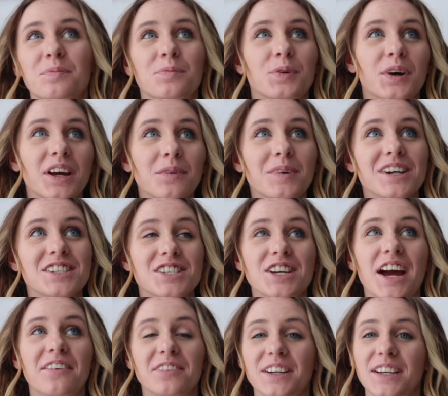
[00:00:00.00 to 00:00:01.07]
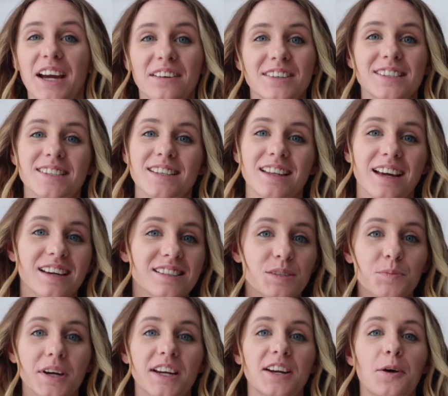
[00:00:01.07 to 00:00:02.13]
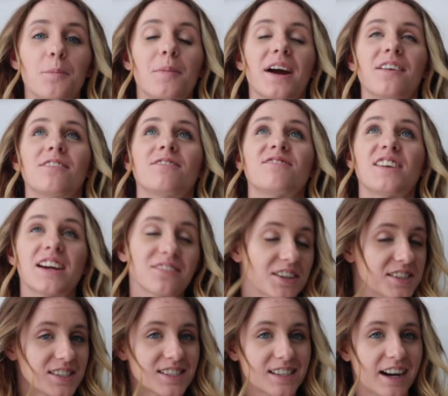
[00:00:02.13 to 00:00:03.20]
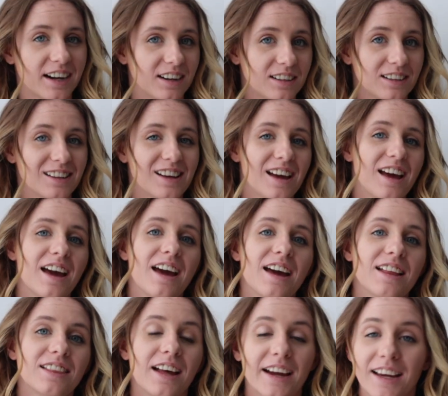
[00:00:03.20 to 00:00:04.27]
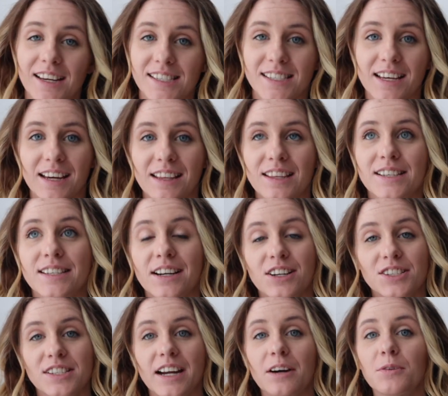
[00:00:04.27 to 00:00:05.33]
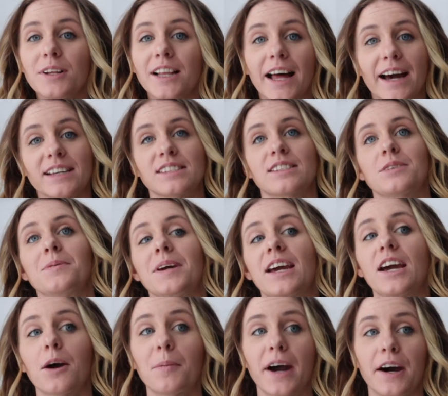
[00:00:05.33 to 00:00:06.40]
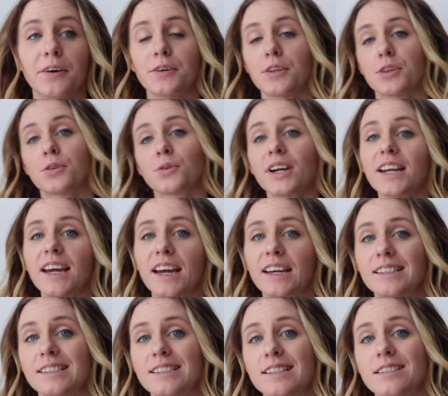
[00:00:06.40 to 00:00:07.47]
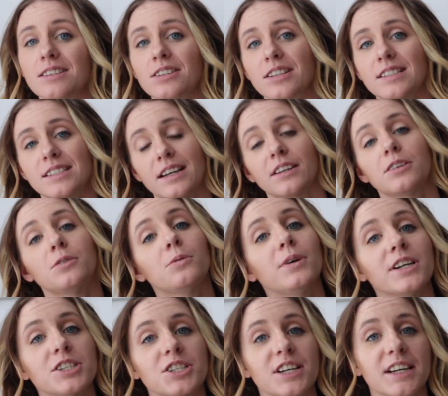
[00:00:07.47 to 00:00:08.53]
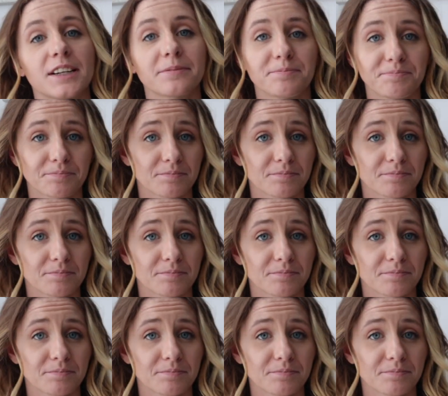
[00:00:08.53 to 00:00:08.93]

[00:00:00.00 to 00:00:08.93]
pretty much every day recently. It's been my favorite style. Like I said, this hairstyle will last me about 3 days as long as I don't wash it.